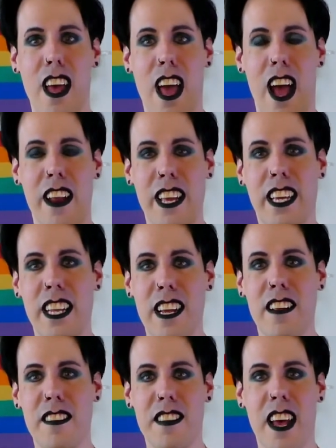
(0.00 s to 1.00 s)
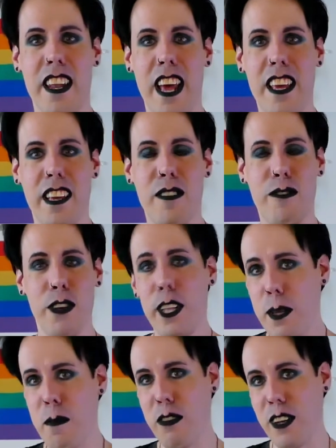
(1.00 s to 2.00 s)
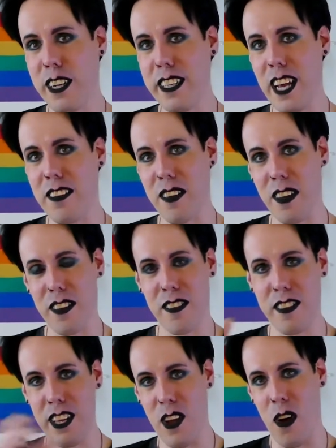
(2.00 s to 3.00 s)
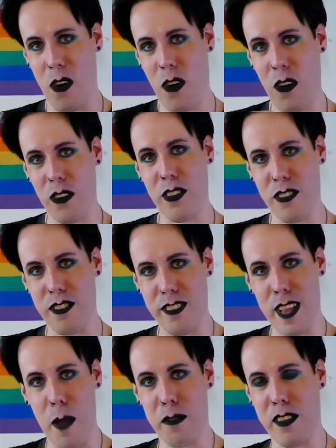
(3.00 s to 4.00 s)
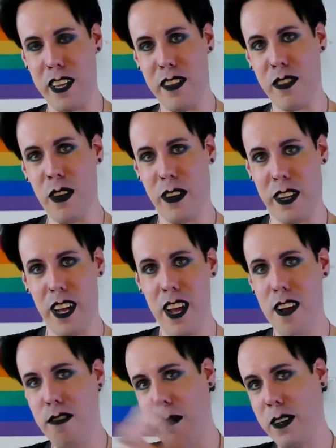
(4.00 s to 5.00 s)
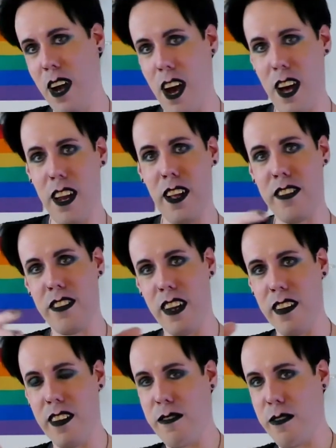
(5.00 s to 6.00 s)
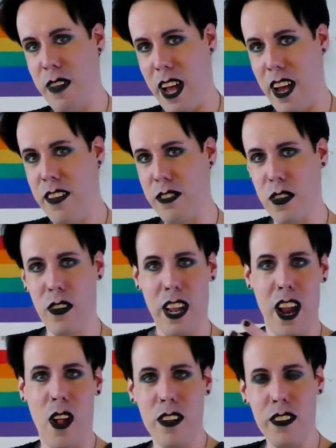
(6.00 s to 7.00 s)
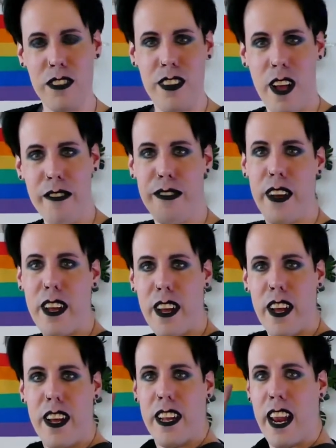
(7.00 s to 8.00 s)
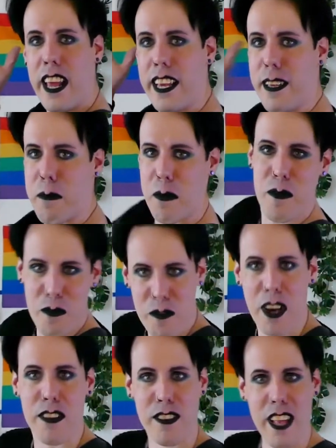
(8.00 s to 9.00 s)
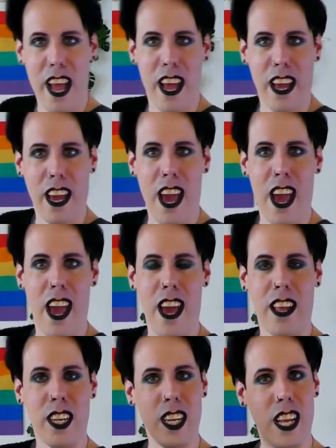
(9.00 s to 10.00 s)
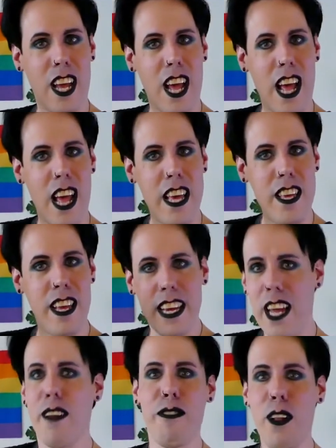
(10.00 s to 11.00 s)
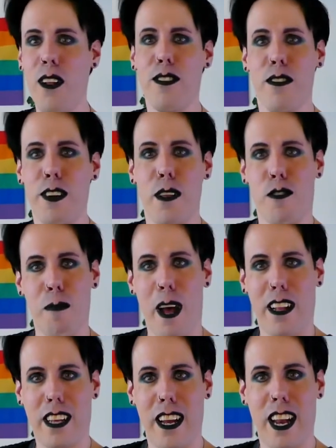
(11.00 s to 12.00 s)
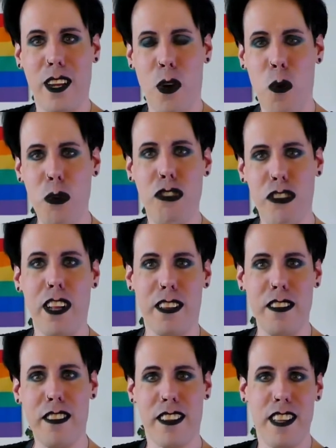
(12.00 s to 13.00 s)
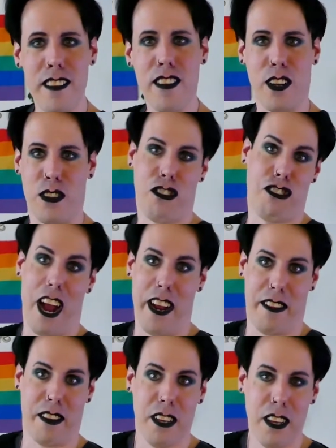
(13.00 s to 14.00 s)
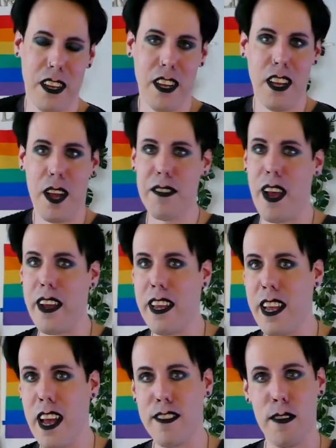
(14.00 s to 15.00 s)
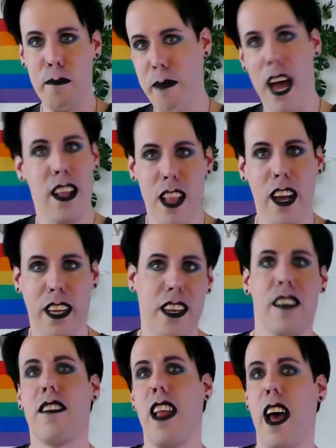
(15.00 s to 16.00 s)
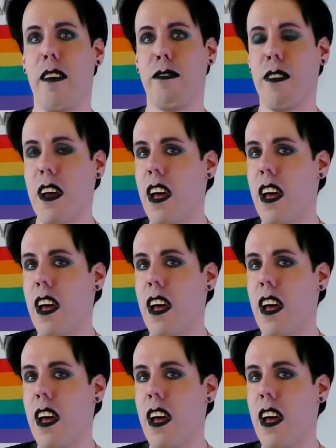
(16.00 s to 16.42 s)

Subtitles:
And he can hear his son, and you can feel the emotional connection. You can see all the steps he took from college and high school, and all the stuff that he was there. And you kind of feel also for this bad guy, like, oh shit, he's gone to shite. I'm sorry, he has some bad luck in his life.